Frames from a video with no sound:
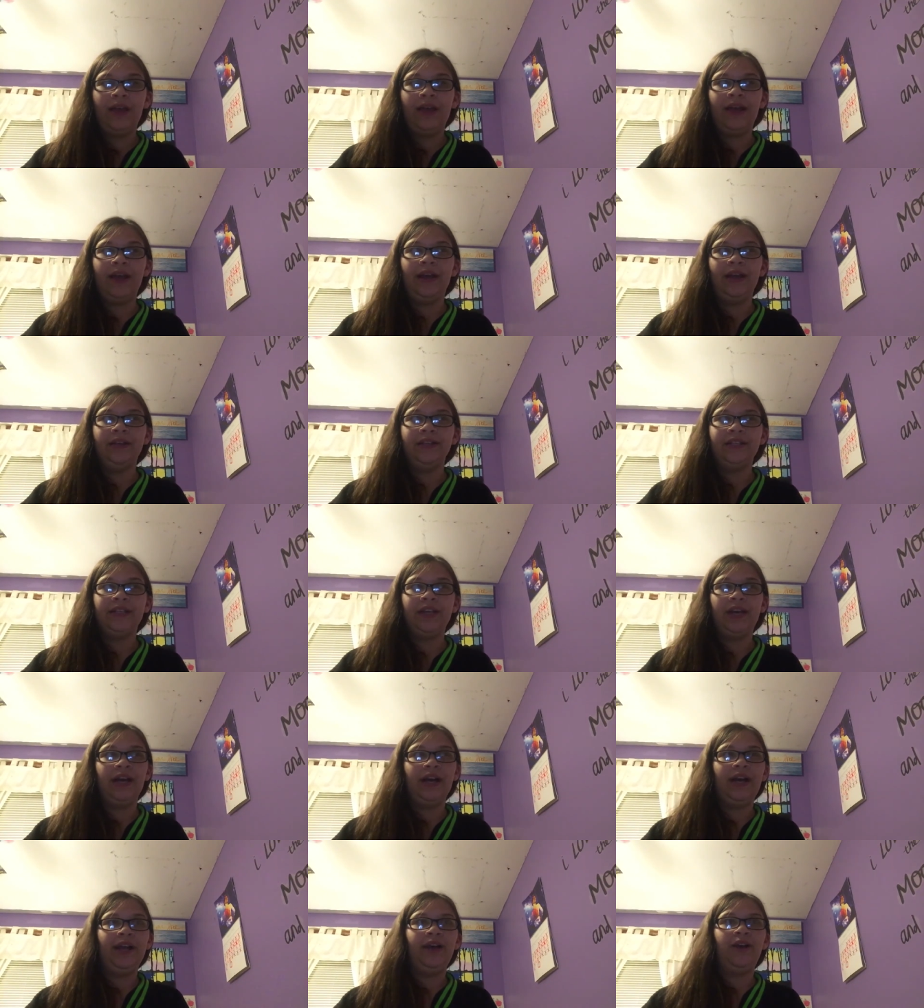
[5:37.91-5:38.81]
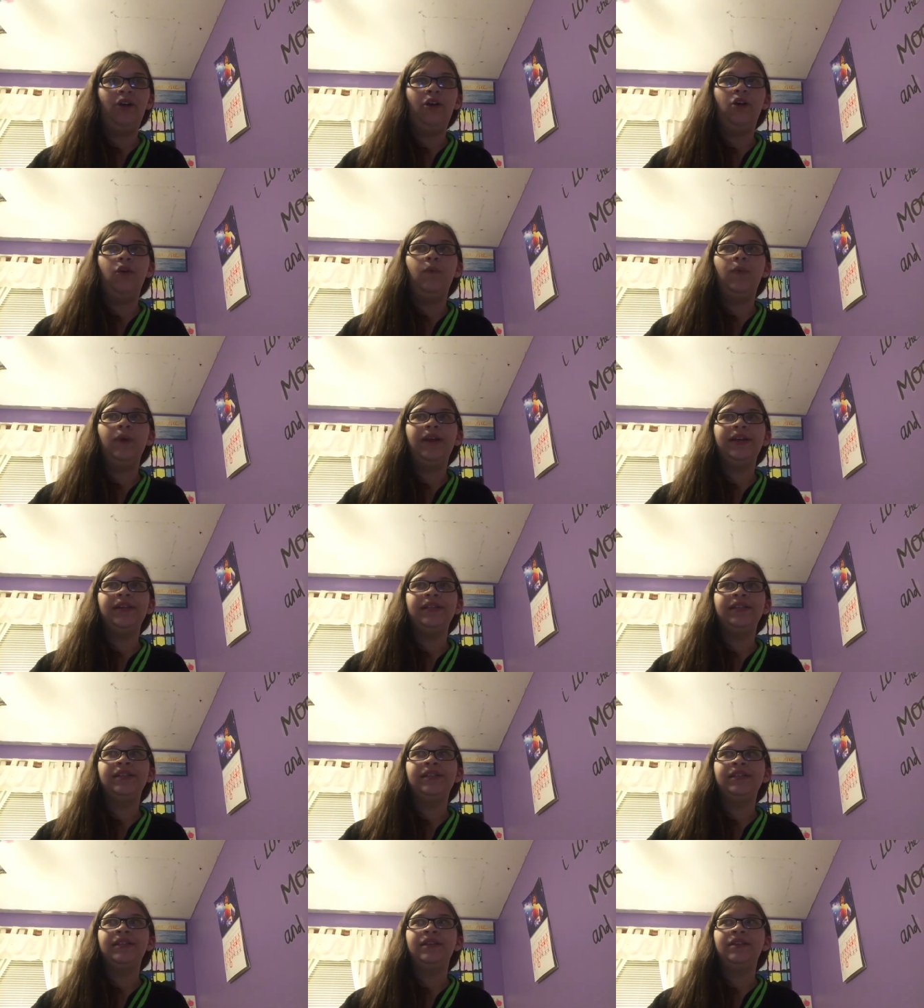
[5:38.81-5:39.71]
and I
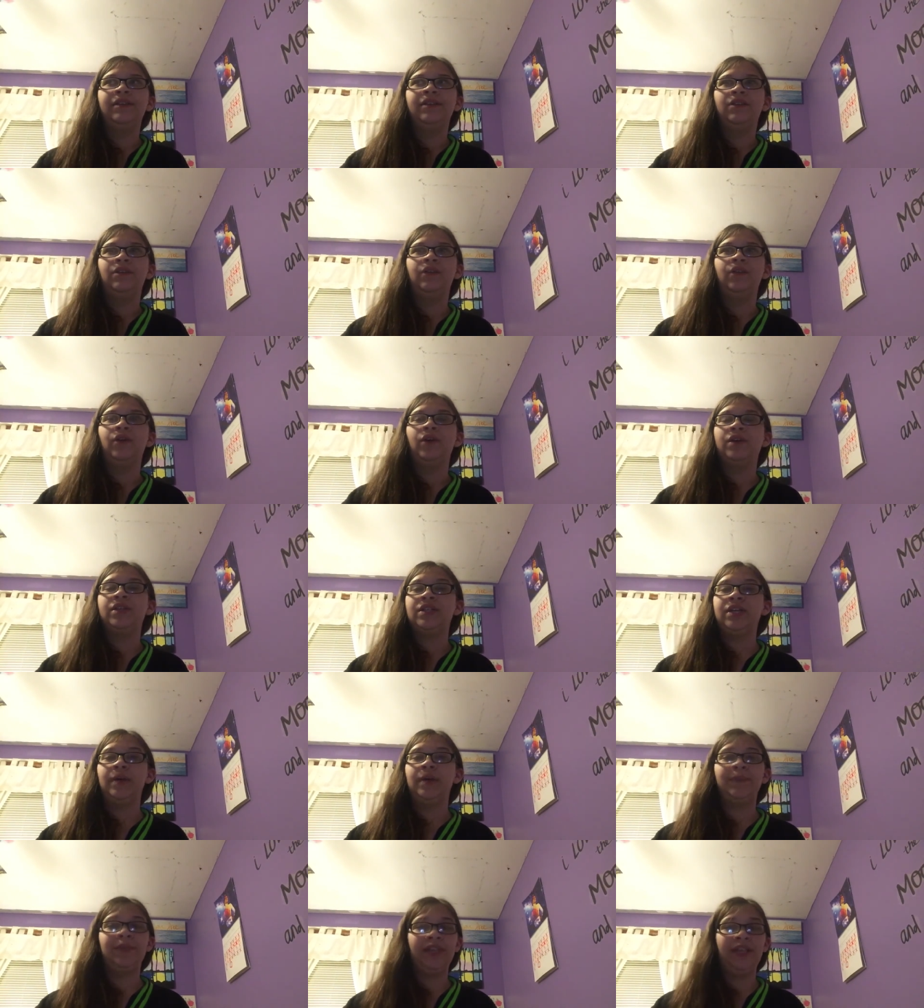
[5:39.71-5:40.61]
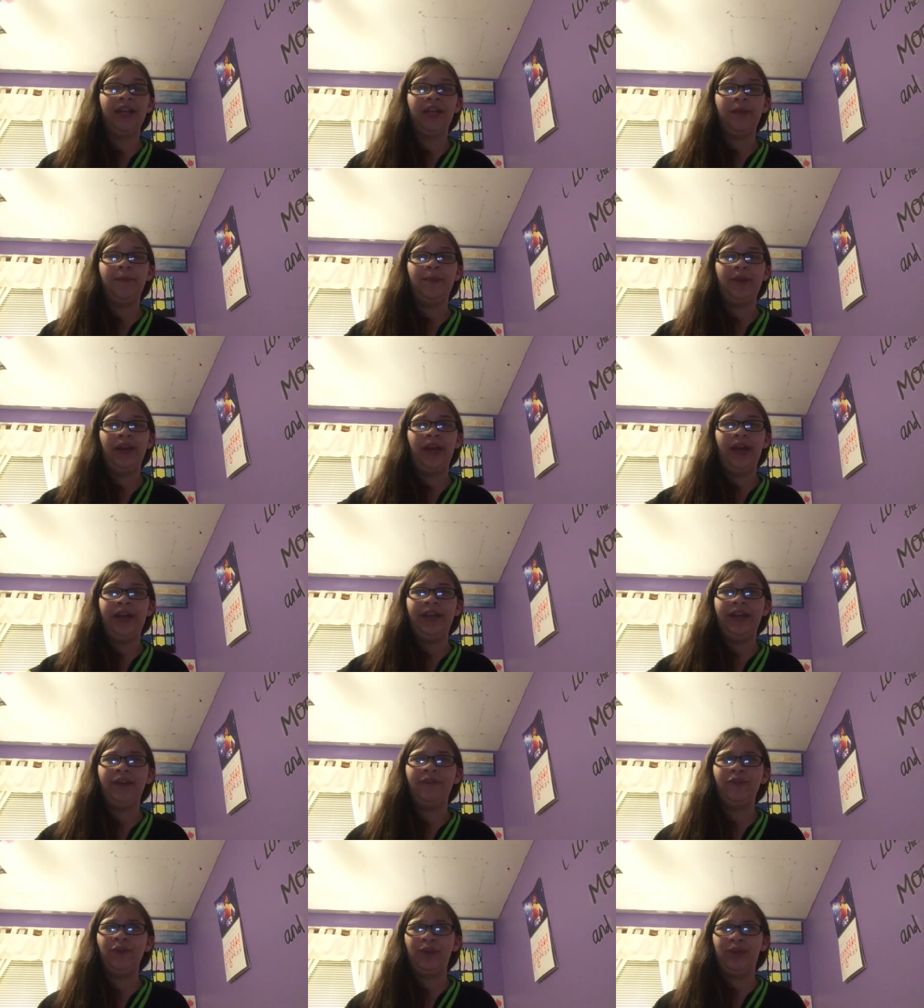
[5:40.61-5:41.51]
always looked up to him, and I
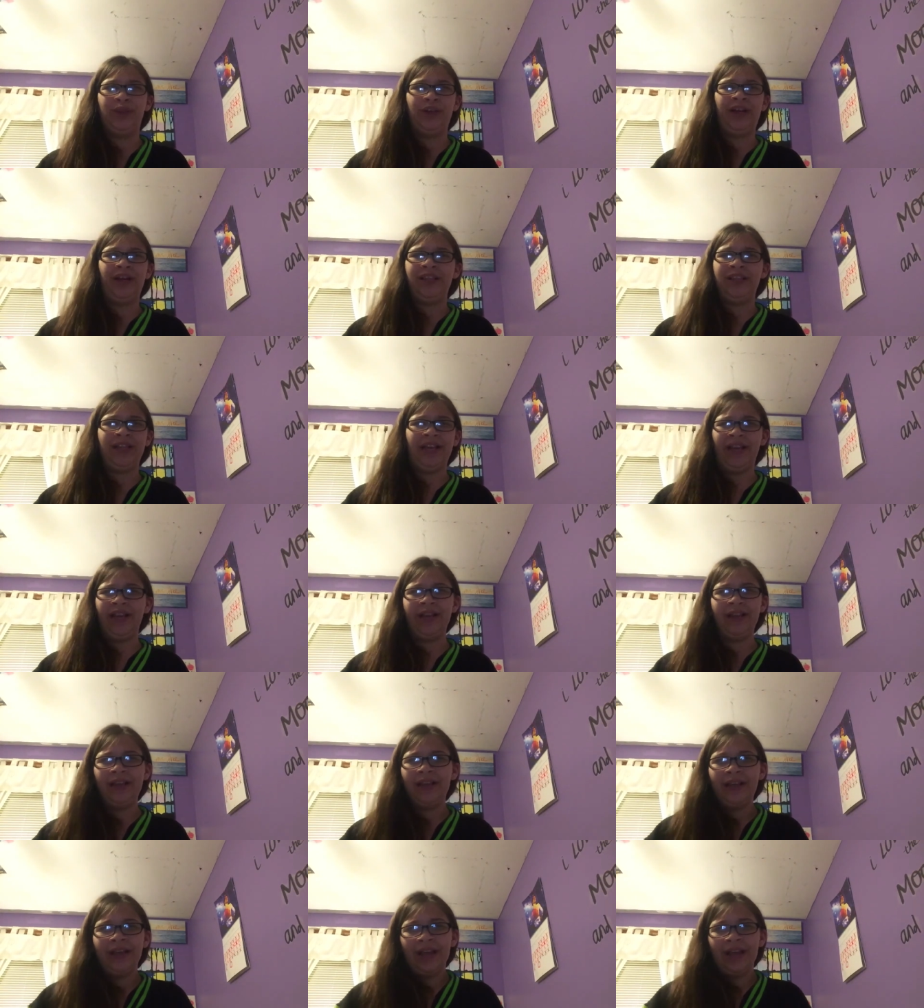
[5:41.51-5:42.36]
never thought that